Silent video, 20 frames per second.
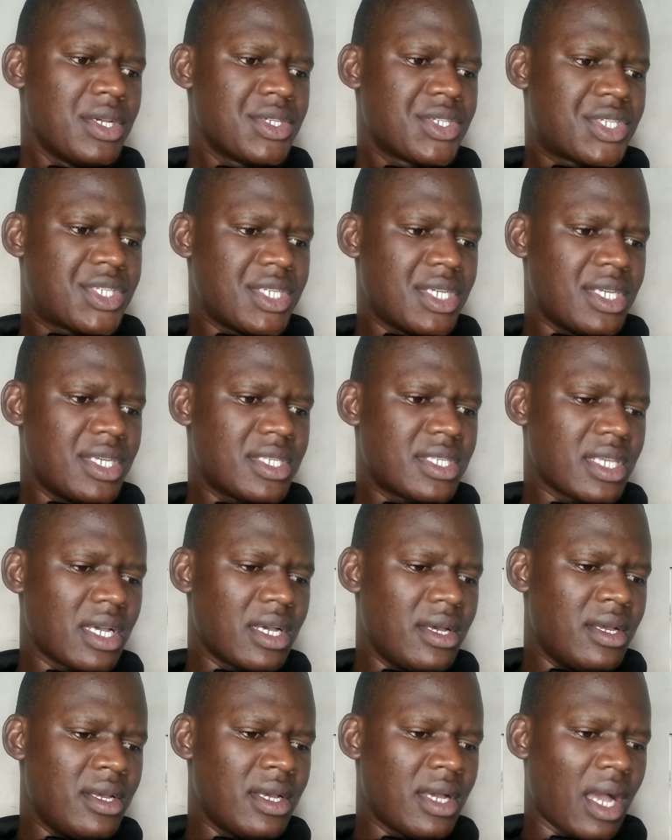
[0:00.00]
She is
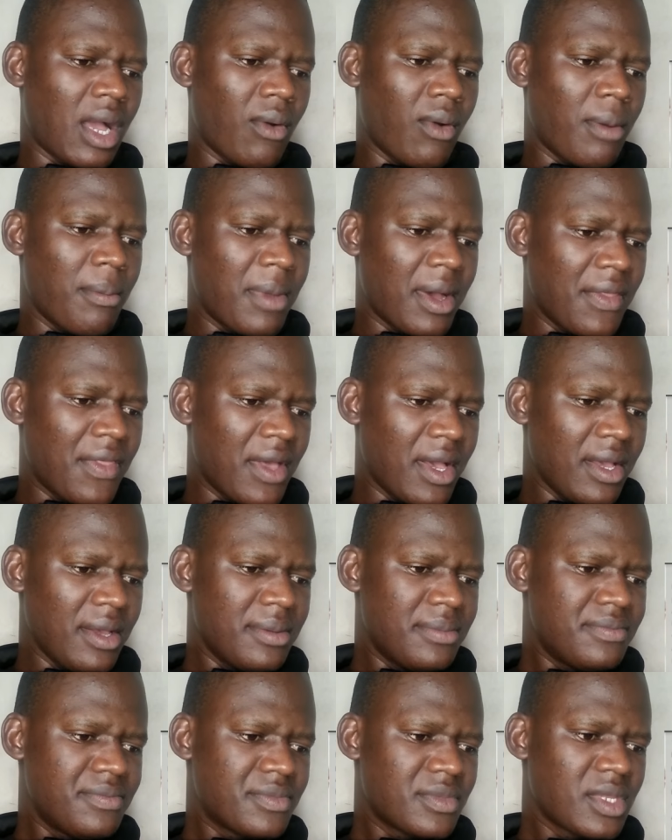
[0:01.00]
our
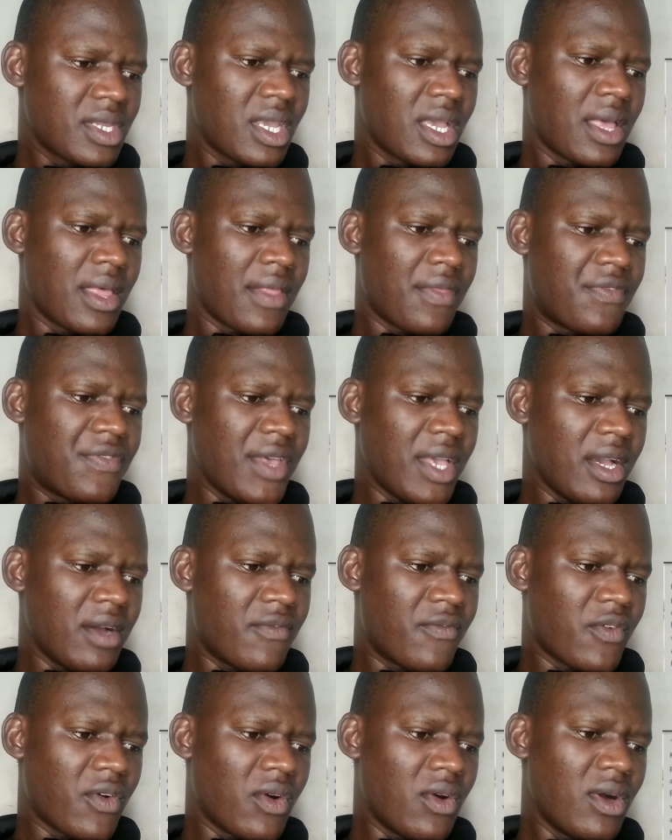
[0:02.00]
mother,
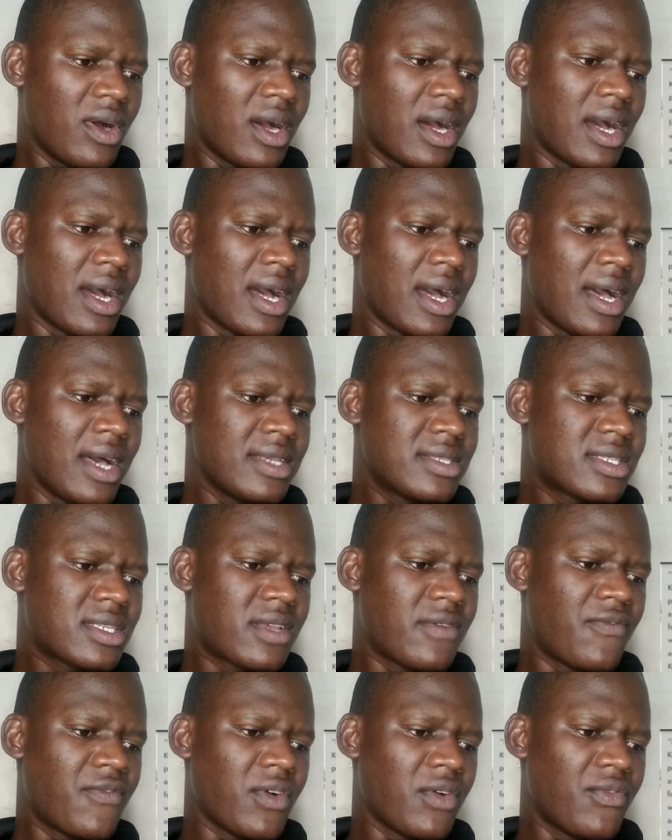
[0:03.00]
therefore
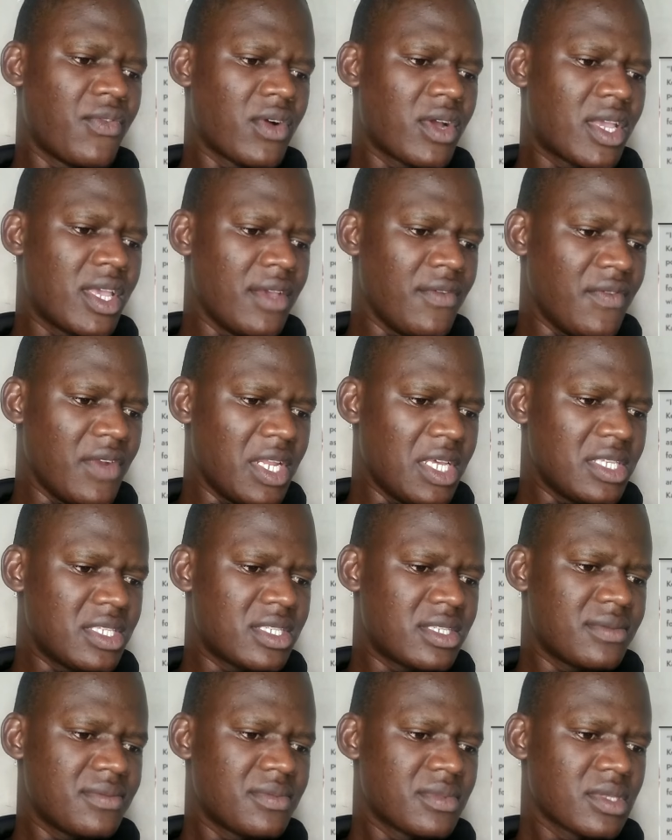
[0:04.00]
ask for
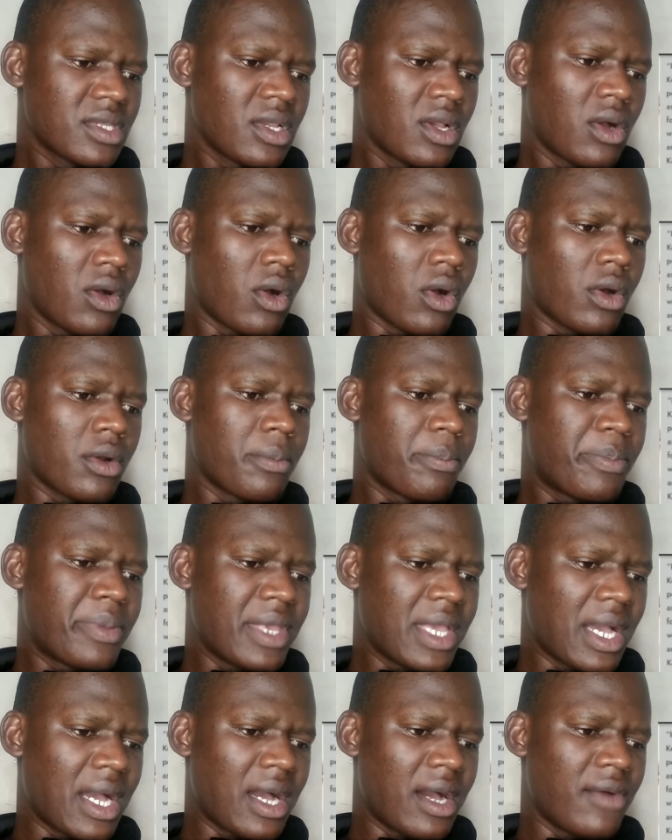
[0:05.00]
forgiveness on
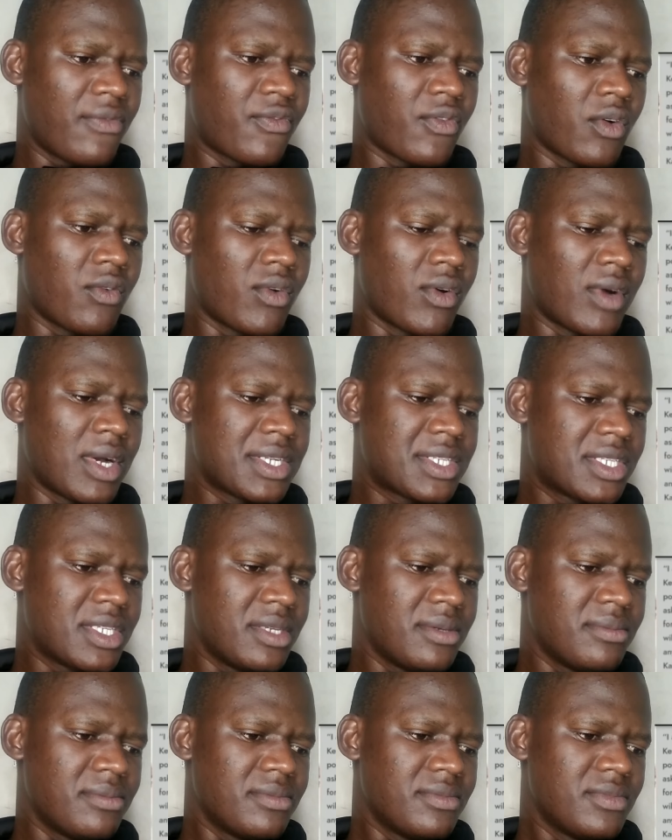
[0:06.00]
behalf of our
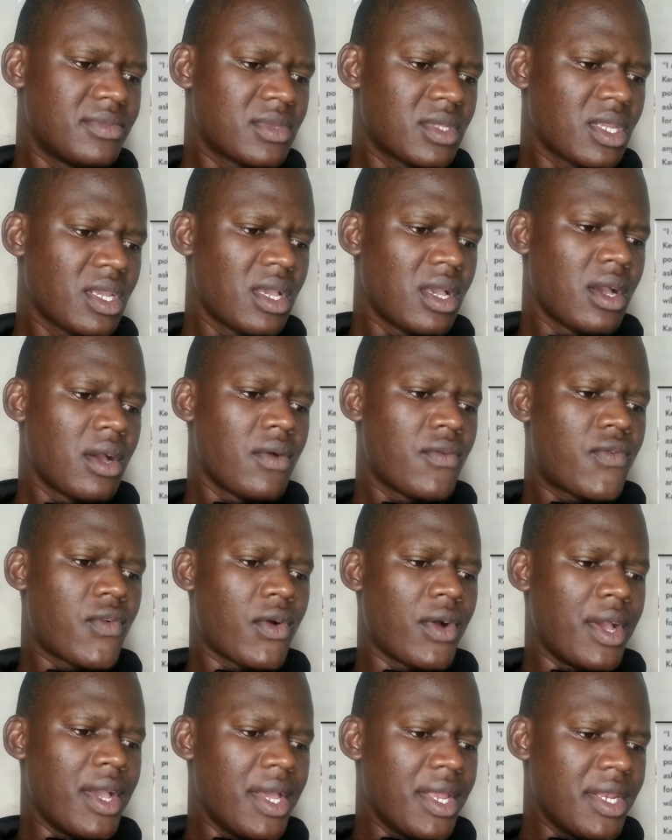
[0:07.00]
team
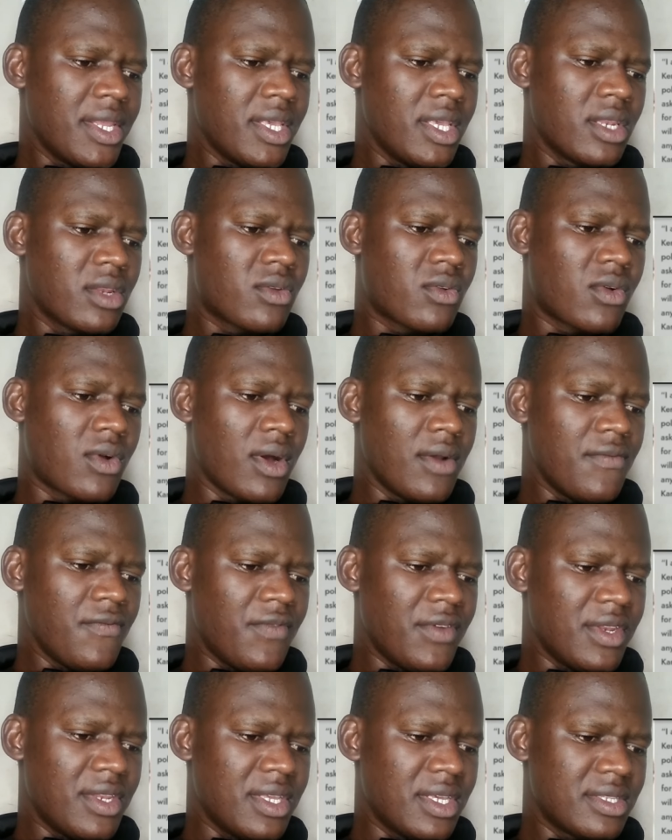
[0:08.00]
for any
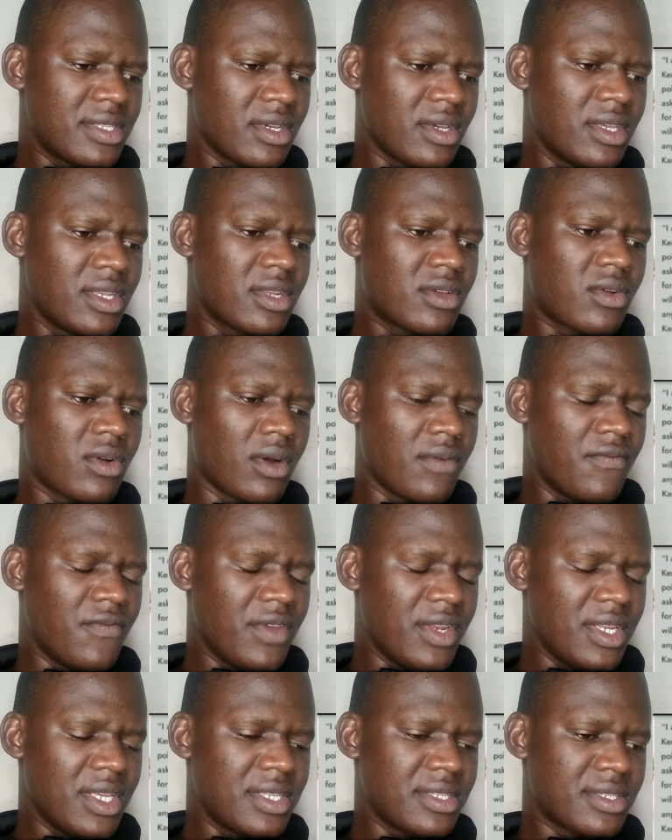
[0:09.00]

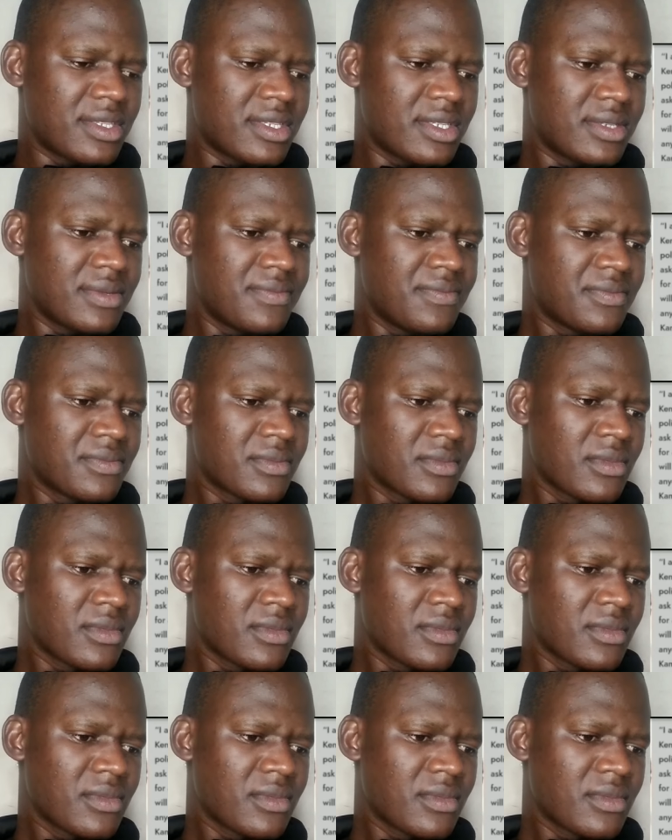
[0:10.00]
inconvenience